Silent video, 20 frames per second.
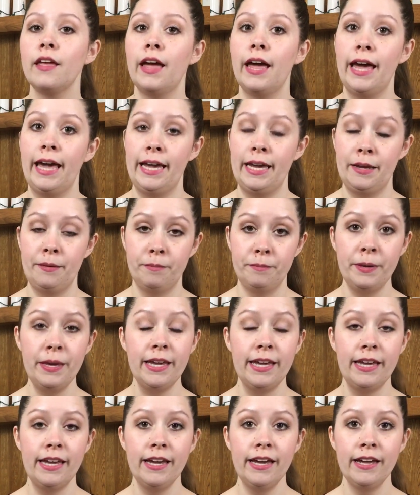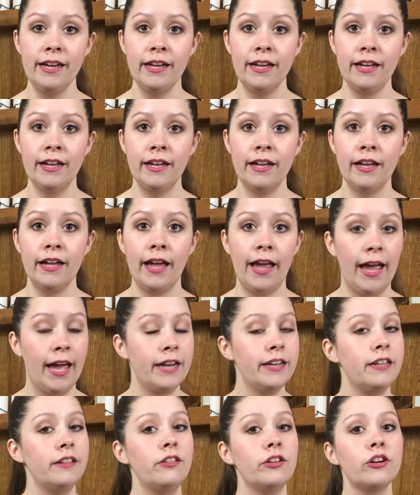AB,
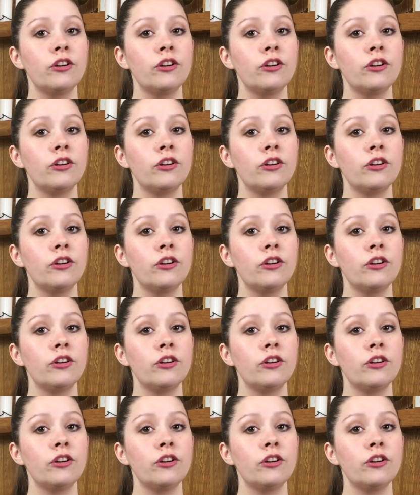and in the